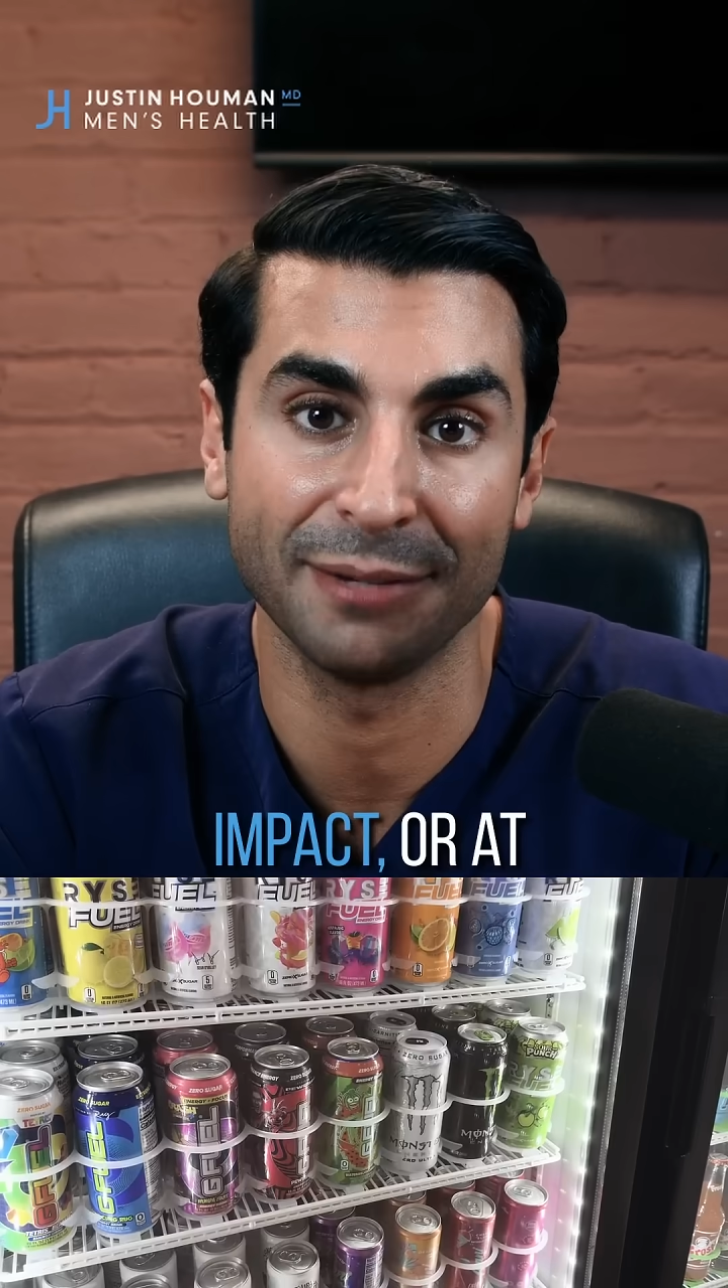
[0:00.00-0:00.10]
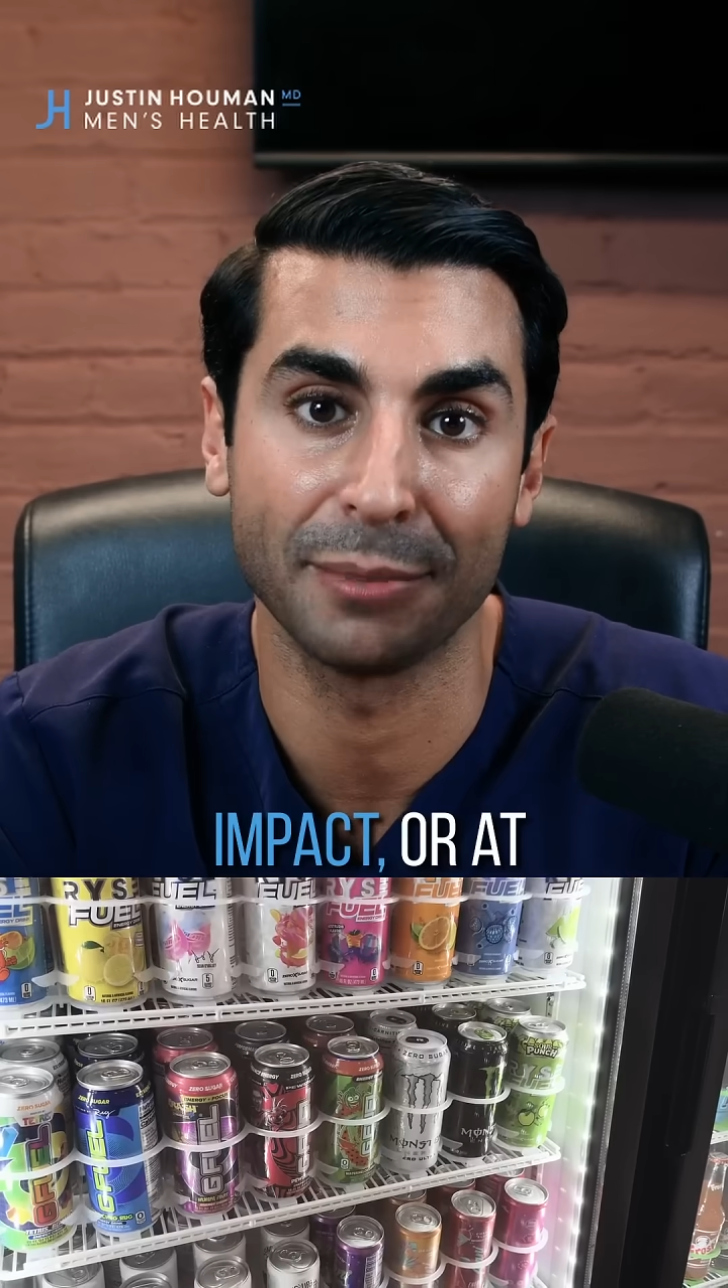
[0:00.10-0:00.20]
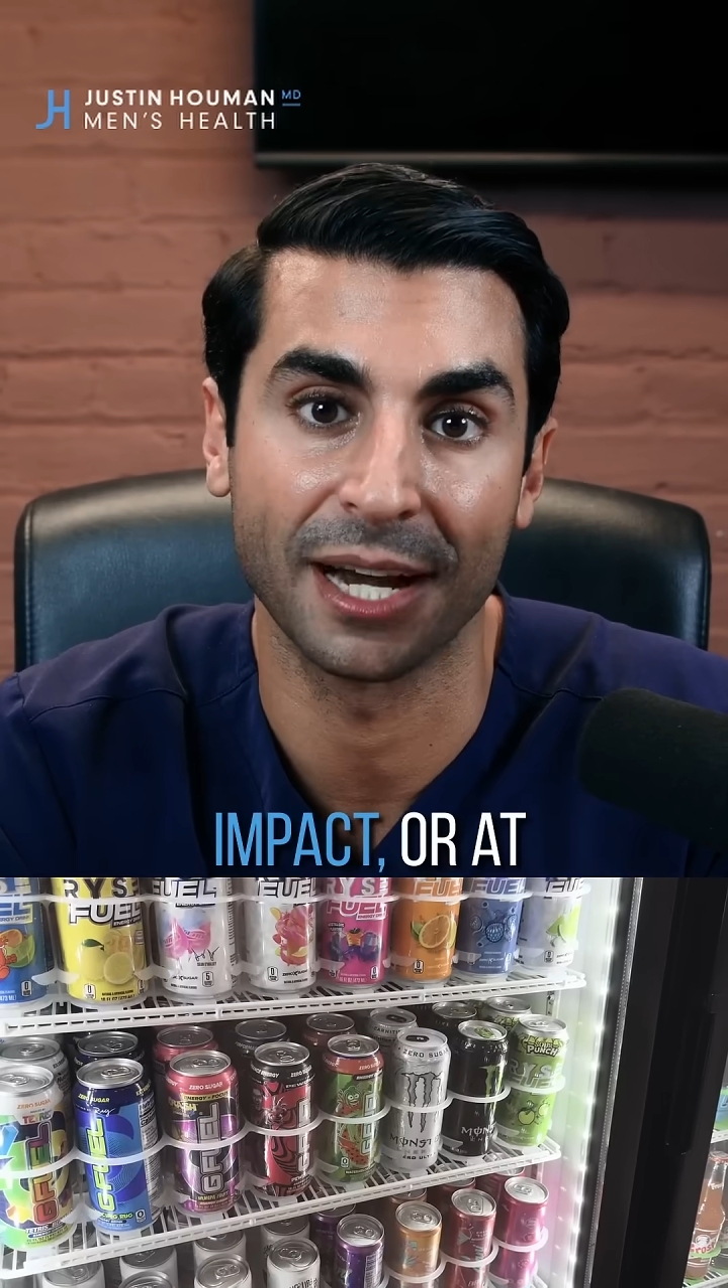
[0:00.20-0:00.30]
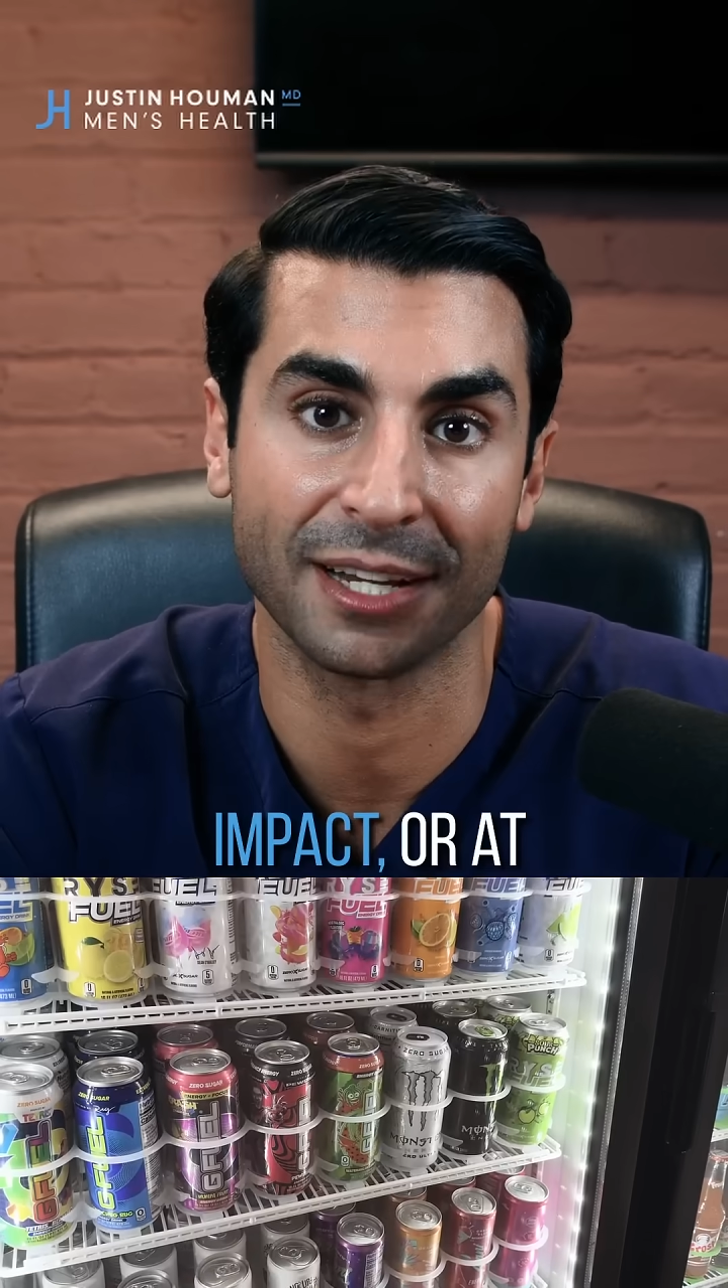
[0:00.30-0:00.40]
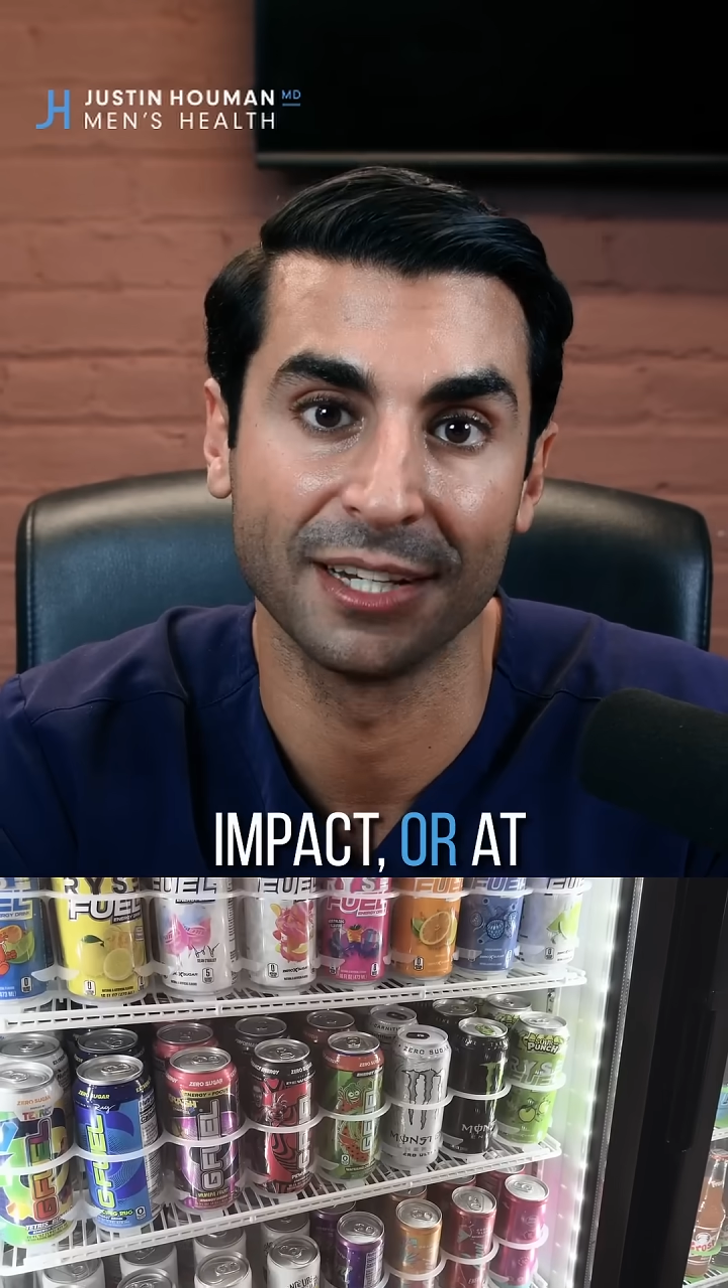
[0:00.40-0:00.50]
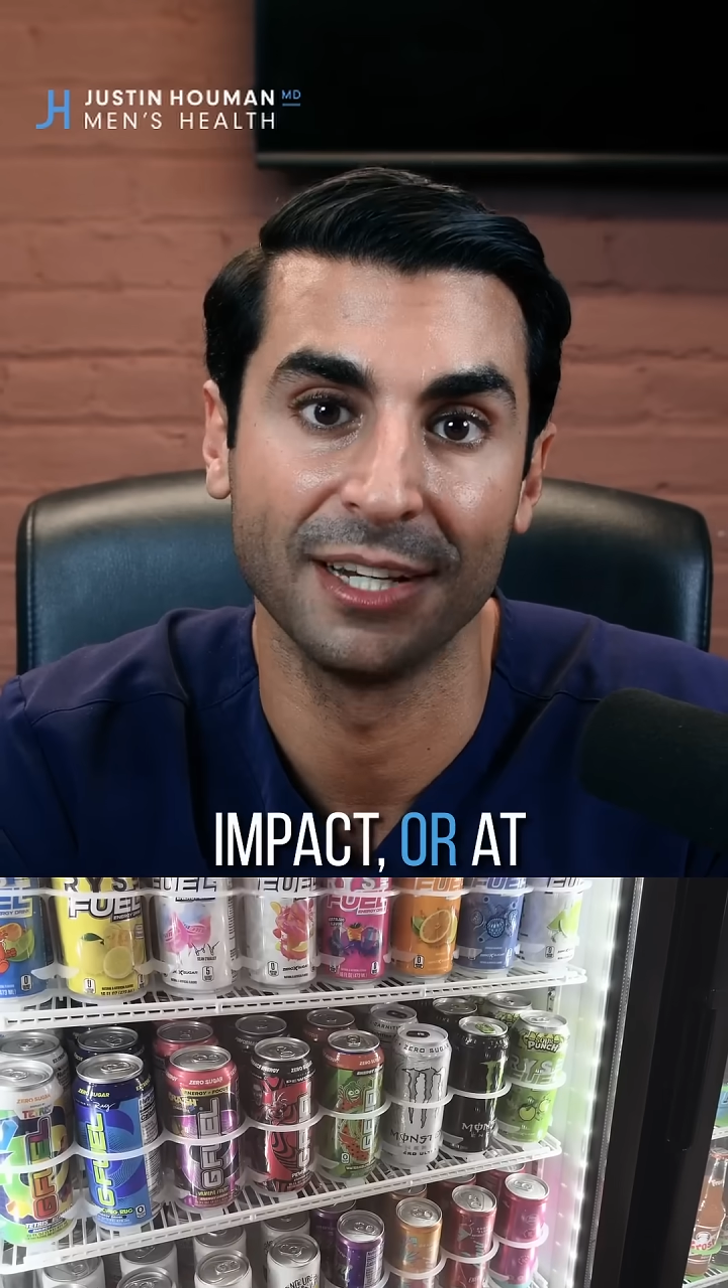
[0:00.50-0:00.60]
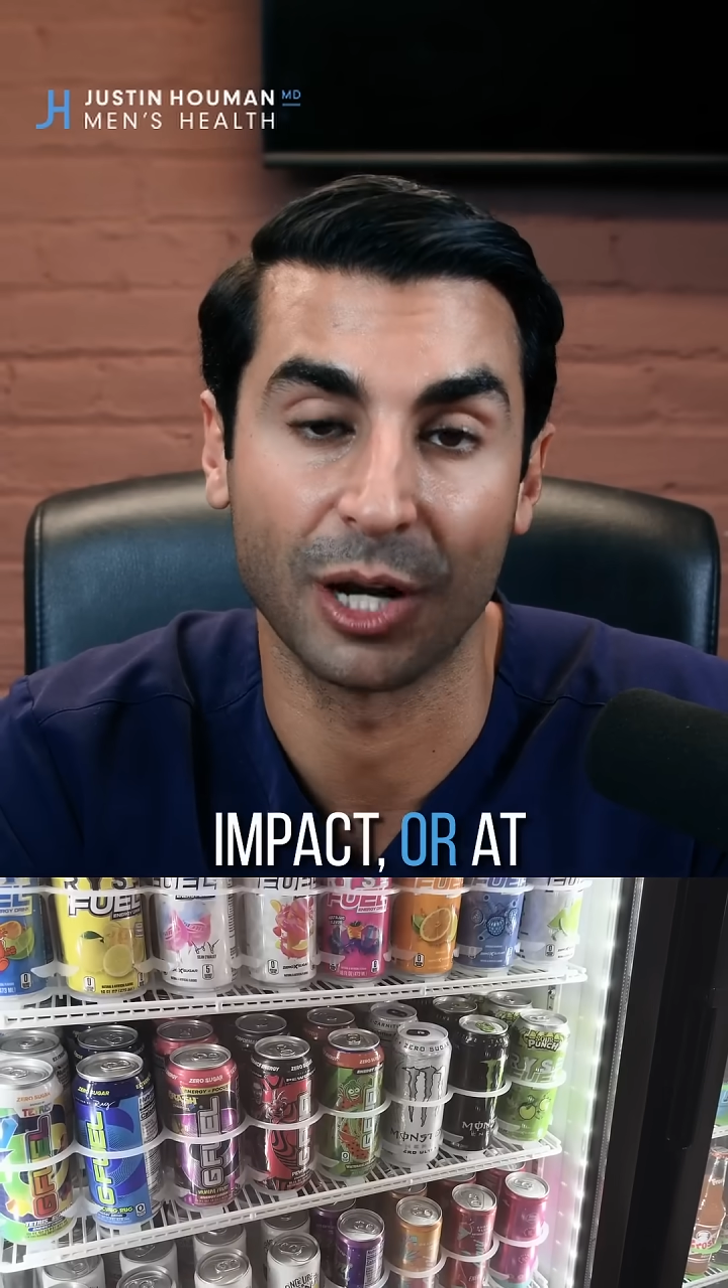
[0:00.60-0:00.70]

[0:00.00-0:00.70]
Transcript: impact,